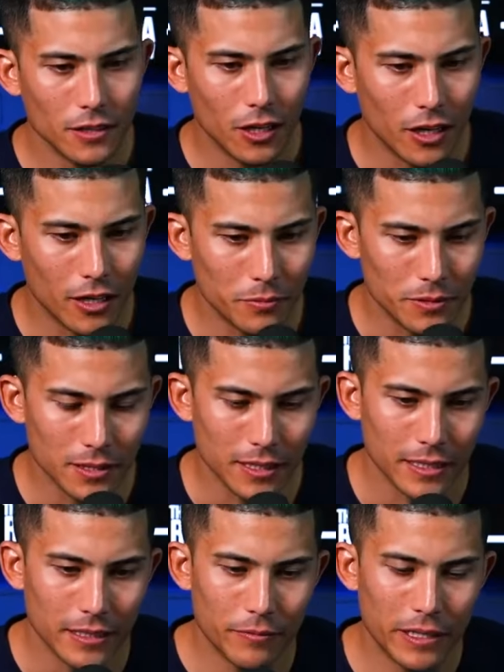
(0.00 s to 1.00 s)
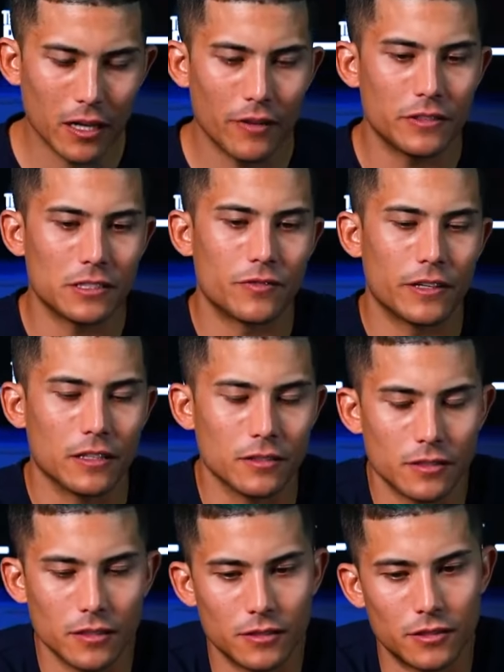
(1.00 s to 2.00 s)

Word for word: no, hundred percent. And we all have these fears.